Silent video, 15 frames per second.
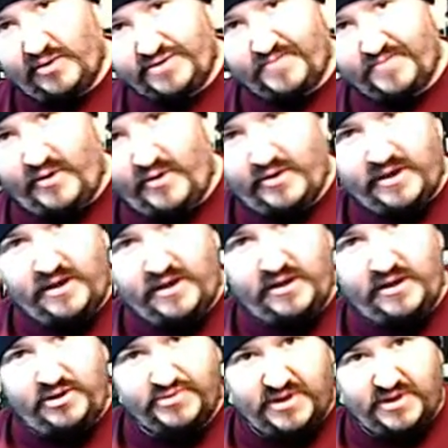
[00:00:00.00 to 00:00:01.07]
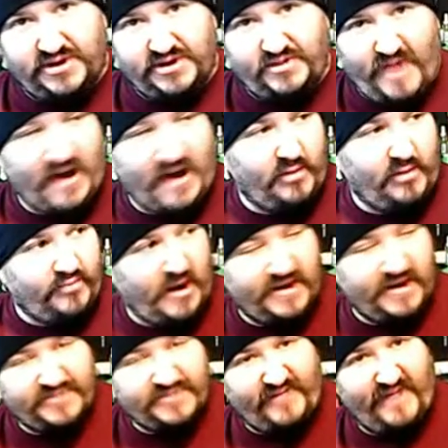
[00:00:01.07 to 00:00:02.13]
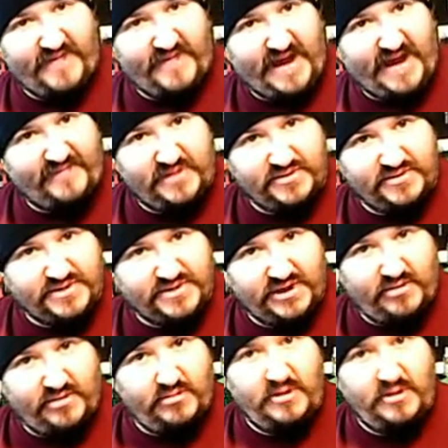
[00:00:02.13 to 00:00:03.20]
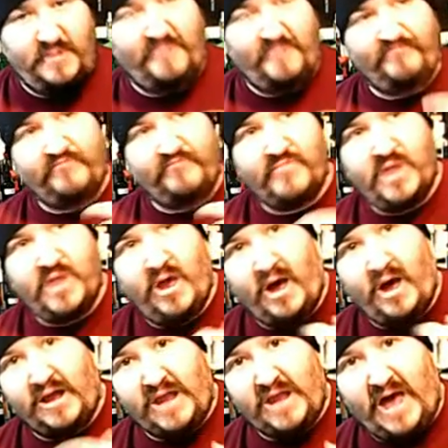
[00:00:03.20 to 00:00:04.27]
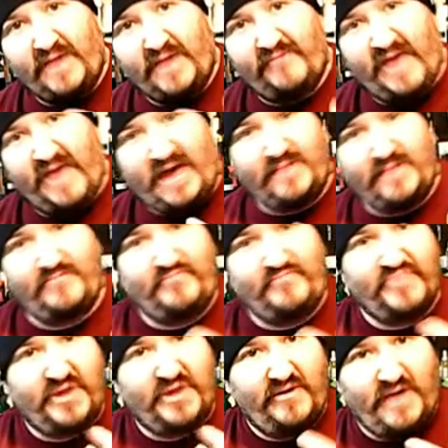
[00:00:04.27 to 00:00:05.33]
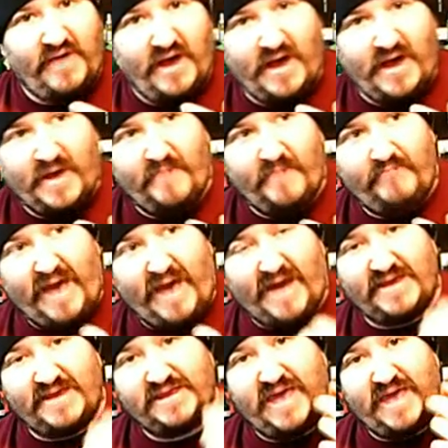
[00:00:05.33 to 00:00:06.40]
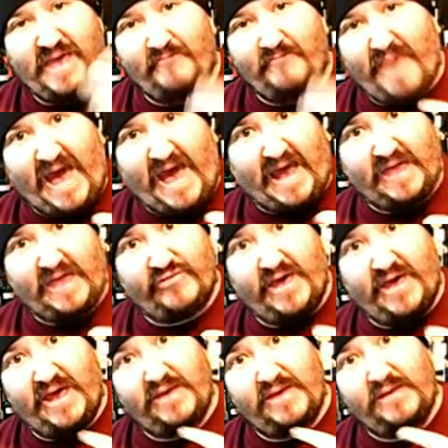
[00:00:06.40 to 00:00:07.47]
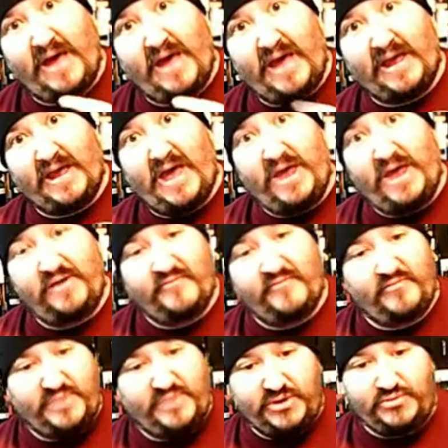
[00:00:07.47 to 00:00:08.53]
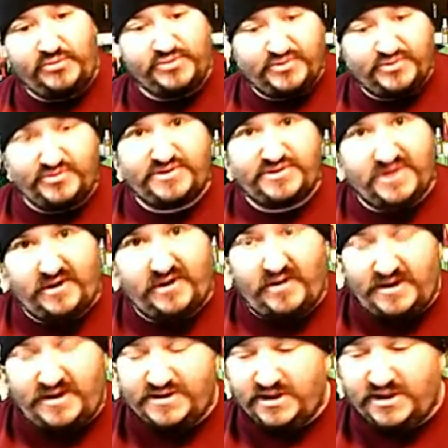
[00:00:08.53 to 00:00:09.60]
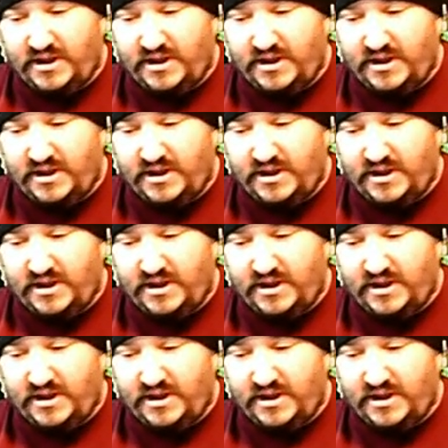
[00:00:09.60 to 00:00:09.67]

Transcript: smoking and using tobacco products five and a half years ago, a lot of that uh, palate came back that I kind of abused with cigarettes.